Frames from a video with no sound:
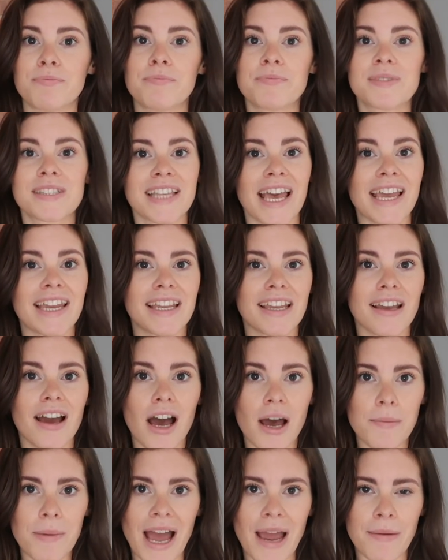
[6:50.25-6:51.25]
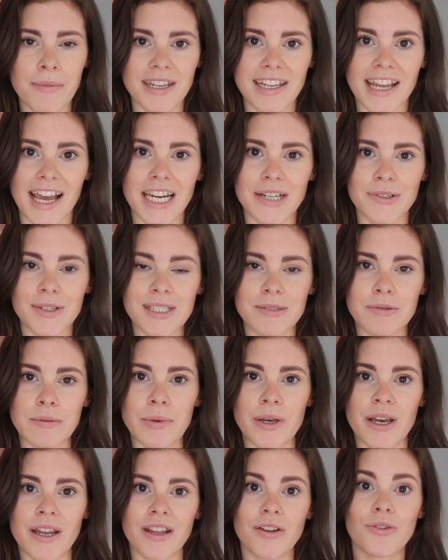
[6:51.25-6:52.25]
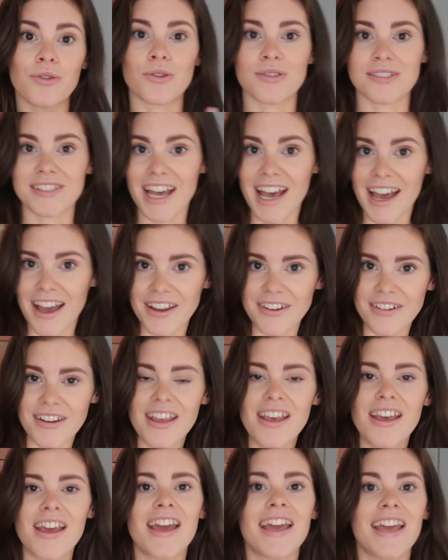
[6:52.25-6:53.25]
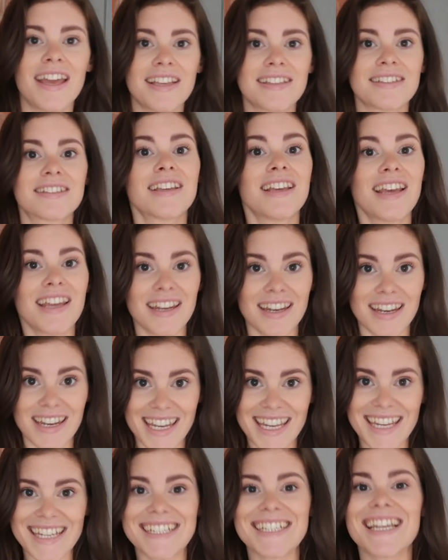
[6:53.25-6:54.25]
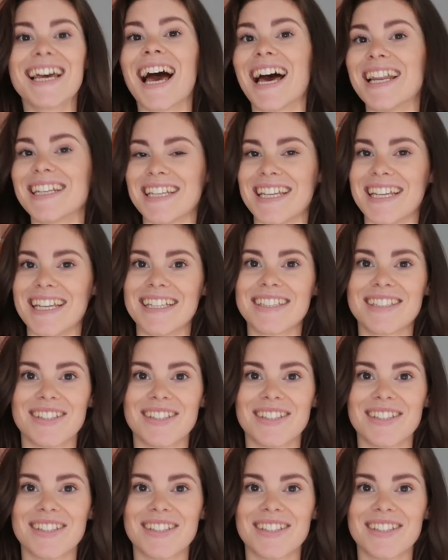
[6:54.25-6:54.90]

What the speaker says: scaling up how many calories we're burning or down is NEAT and EAT.